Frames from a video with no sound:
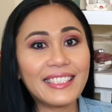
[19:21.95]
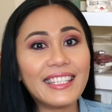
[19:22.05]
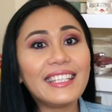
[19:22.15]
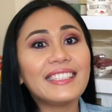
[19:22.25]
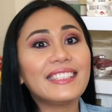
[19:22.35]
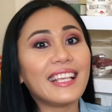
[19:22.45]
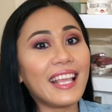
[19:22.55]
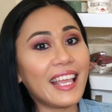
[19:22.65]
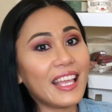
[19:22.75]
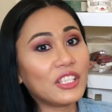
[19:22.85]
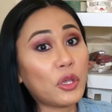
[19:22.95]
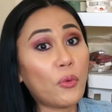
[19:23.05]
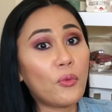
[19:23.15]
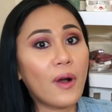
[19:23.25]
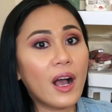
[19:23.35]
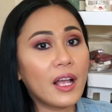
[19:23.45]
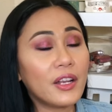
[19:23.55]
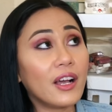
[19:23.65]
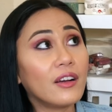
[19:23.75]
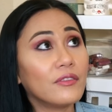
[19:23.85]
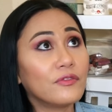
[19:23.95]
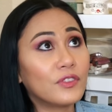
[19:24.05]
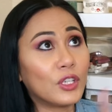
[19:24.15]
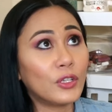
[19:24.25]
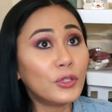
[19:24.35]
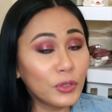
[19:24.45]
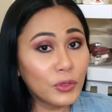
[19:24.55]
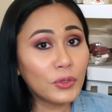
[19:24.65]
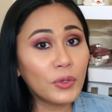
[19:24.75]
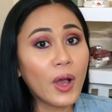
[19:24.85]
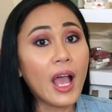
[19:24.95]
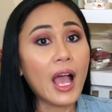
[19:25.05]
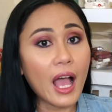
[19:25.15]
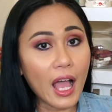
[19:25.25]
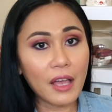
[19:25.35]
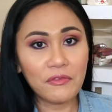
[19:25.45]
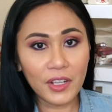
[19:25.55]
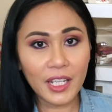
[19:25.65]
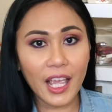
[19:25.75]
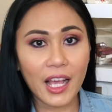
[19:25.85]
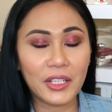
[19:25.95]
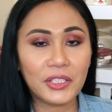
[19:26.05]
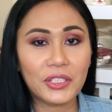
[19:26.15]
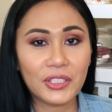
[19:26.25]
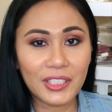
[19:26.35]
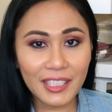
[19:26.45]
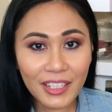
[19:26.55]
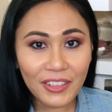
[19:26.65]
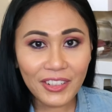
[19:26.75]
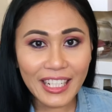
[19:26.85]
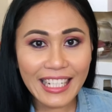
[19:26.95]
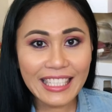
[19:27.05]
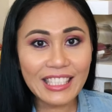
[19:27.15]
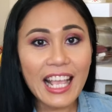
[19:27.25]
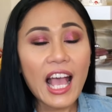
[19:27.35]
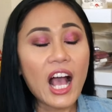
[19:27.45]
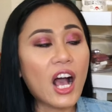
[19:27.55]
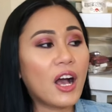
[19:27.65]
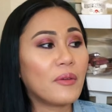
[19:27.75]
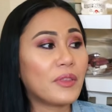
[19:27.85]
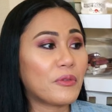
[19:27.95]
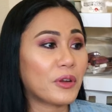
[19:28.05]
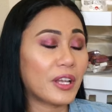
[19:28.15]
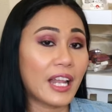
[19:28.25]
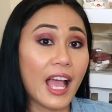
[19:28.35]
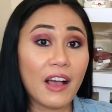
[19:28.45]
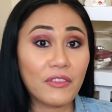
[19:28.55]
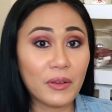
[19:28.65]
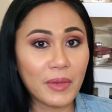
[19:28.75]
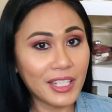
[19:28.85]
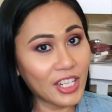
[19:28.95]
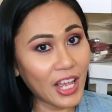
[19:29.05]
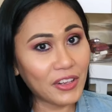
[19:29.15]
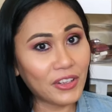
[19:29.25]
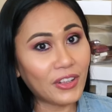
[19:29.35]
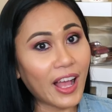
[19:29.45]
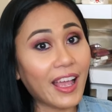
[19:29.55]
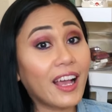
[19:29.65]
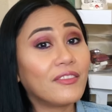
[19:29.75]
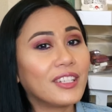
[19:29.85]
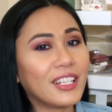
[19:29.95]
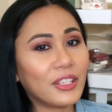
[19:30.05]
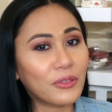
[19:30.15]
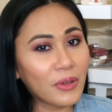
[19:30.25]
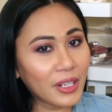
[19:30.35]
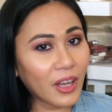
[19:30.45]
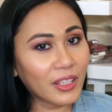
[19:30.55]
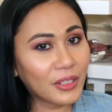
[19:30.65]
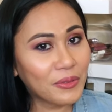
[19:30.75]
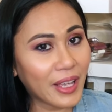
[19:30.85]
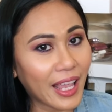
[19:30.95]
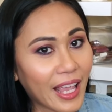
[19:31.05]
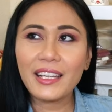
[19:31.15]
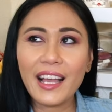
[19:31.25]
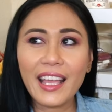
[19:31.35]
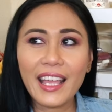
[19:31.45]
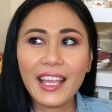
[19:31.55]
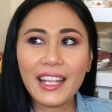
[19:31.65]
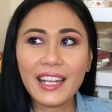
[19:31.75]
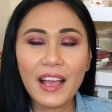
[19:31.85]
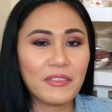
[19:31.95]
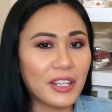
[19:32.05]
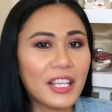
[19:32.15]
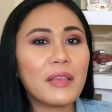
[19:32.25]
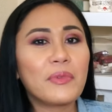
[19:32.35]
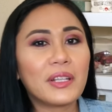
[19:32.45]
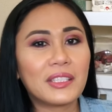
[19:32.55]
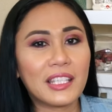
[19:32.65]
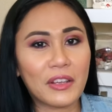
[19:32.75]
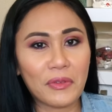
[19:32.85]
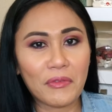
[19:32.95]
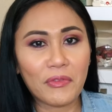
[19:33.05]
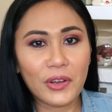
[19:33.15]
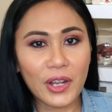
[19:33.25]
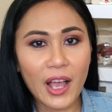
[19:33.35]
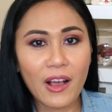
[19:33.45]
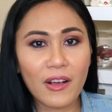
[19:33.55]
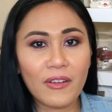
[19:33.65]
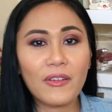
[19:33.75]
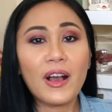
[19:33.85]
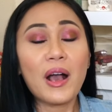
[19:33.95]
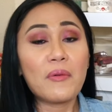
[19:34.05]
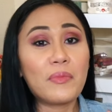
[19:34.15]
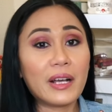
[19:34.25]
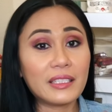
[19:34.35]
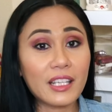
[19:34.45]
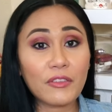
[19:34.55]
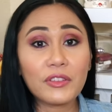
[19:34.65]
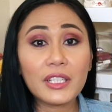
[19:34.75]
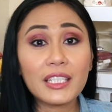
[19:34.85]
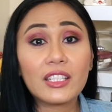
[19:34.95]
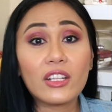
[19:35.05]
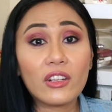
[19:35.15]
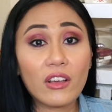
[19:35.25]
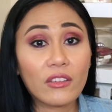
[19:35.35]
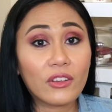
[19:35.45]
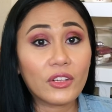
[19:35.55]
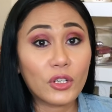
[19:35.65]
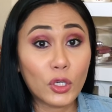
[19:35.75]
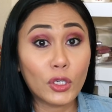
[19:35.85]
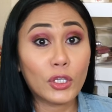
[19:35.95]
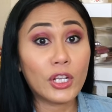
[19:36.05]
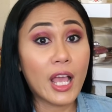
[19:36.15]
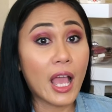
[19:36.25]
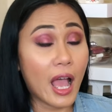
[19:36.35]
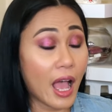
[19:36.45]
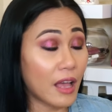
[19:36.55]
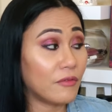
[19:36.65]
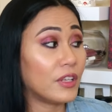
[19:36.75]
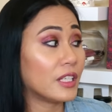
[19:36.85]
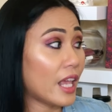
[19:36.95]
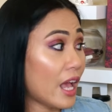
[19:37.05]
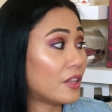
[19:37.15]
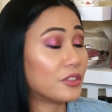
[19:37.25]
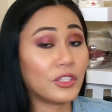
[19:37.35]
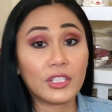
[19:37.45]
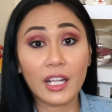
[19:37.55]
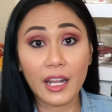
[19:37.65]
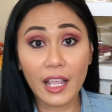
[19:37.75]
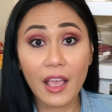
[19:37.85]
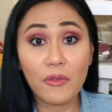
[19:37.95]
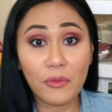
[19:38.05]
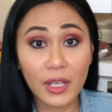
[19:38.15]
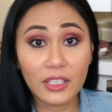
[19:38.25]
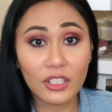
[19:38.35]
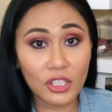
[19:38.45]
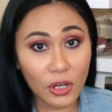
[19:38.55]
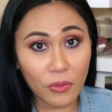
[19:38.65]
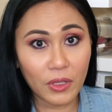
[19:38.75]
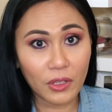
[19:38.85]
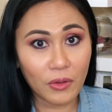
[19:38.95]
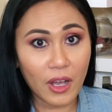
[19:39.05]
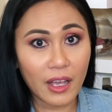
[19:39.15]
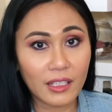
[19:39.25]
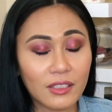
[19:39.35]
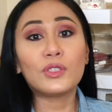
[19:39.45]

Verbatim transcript: This is one of two advent calendar series um, that we're gonna have on my channel. I have another one on the way and I'm gonna keep it a secret for now but definitely it's another good advent calendar that I can't wait to share with you guys.